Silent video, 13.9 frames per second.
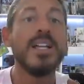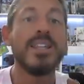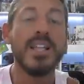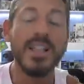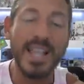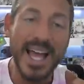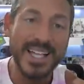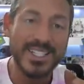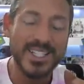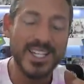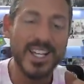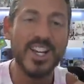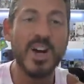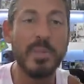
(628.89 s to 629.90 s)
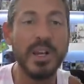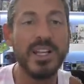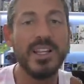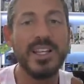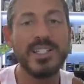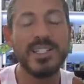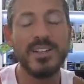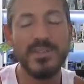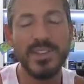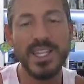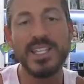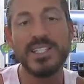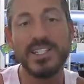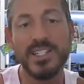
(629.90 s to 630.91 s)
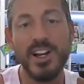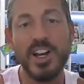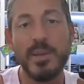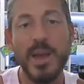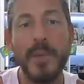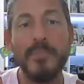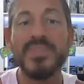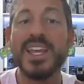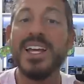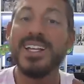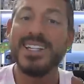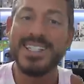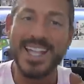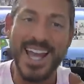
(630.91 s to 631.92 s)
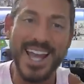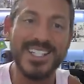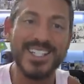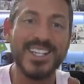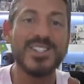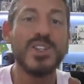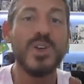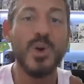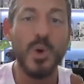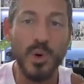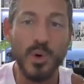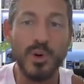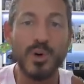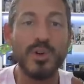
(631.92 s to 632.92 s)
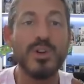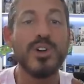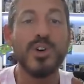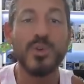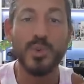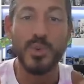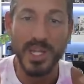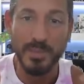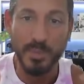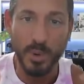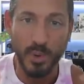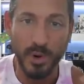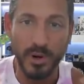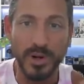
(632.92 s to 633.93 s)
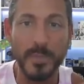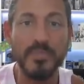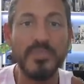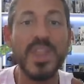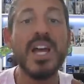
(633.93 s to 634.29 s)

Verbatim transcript: the last thing on my list of things to talk about Tactics Ogre Reborn.